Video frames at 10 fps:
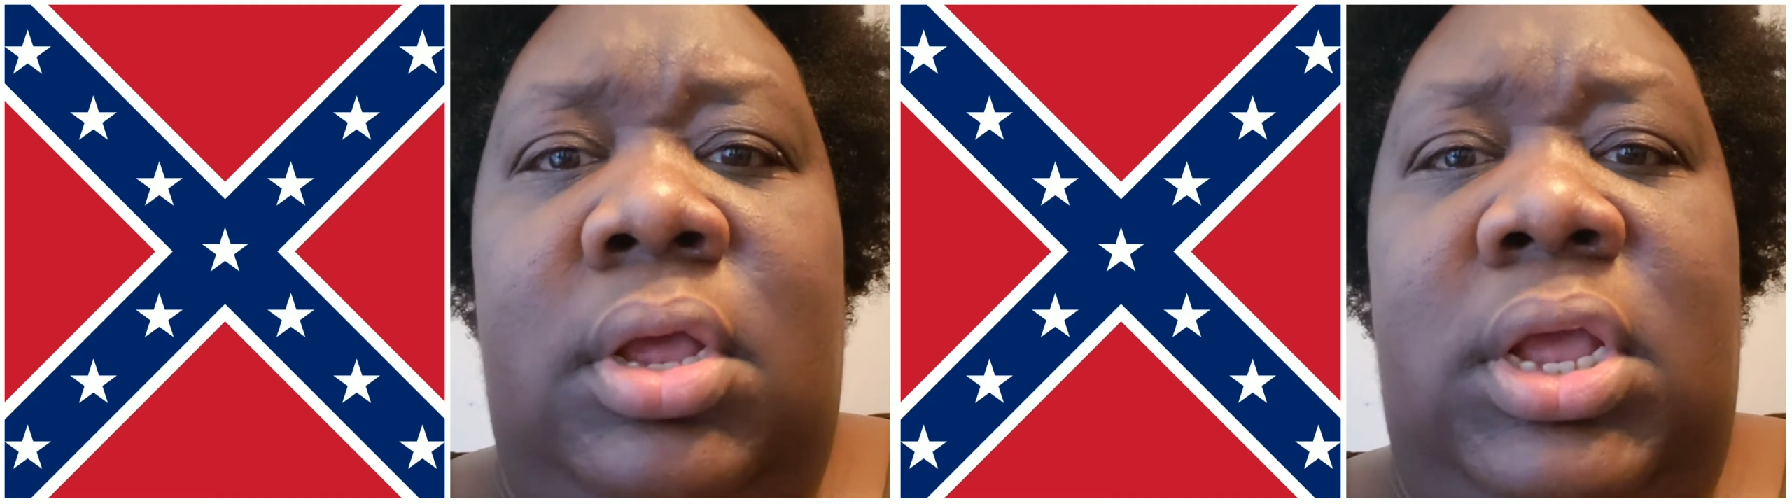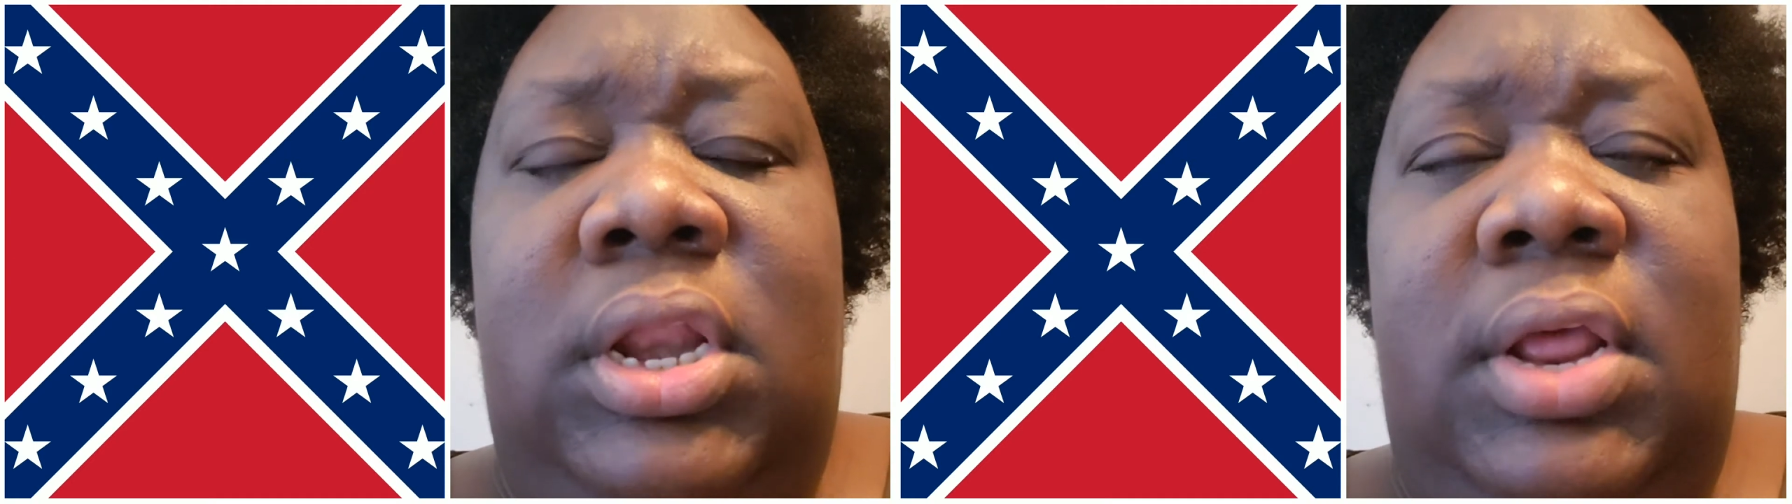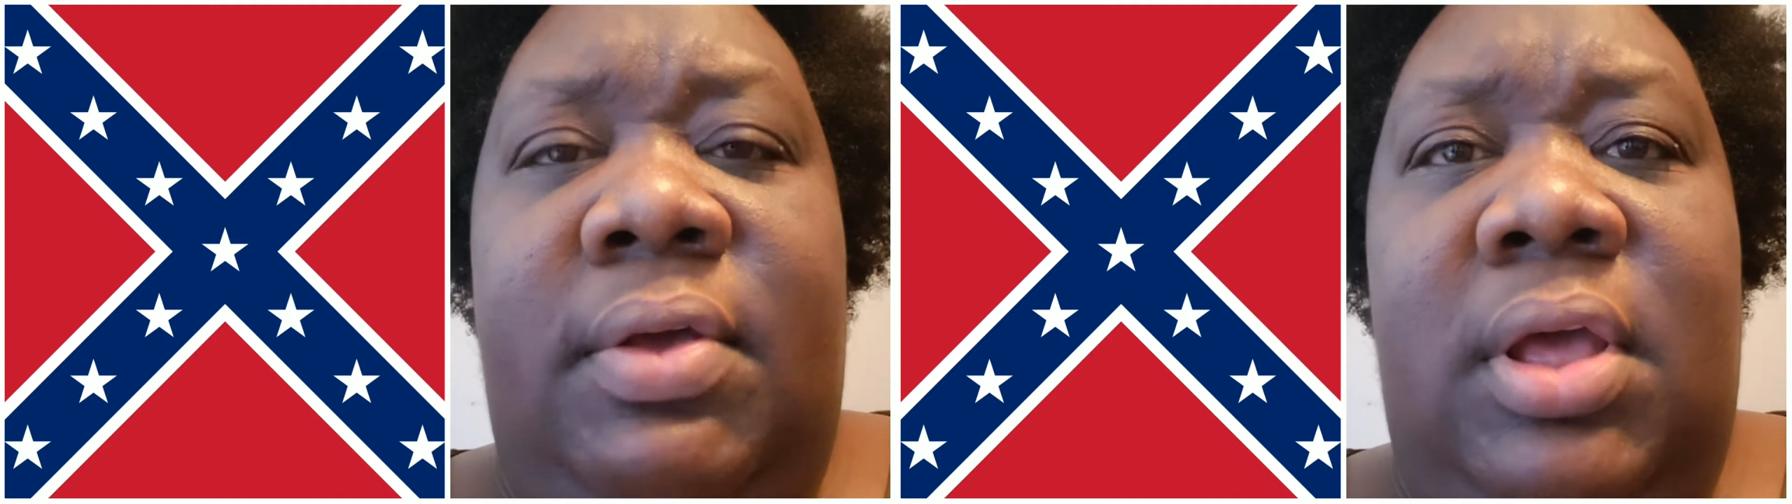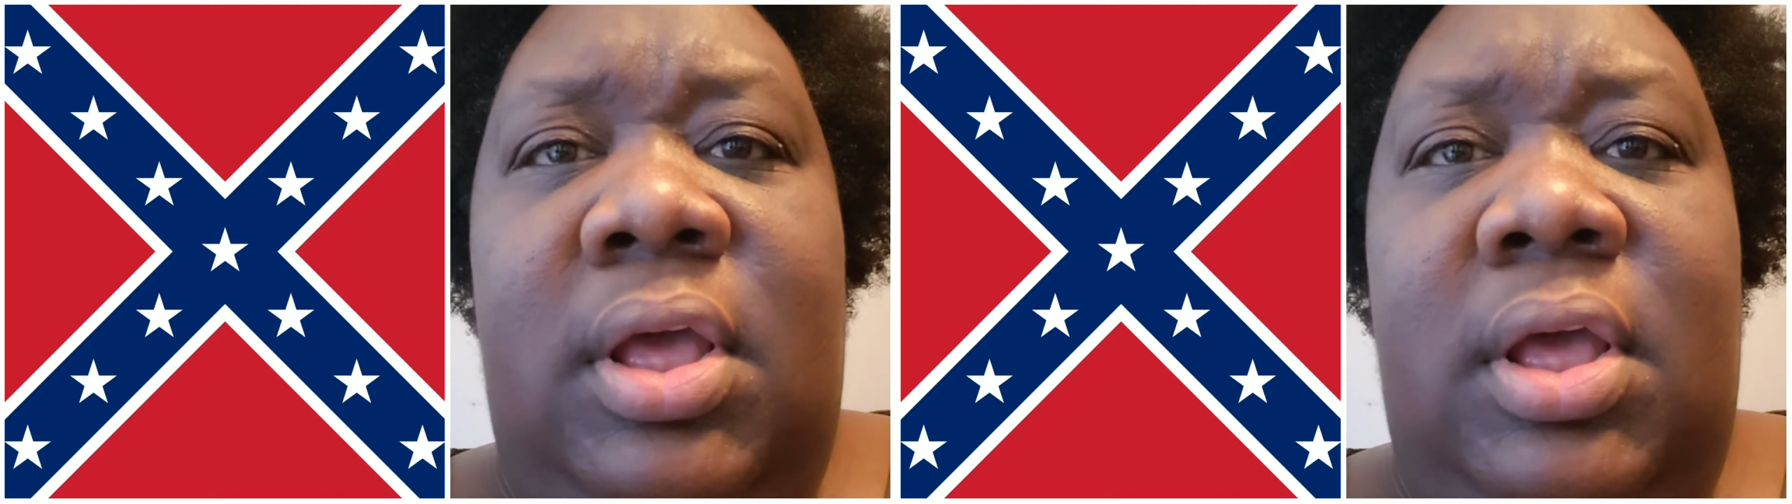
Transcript: and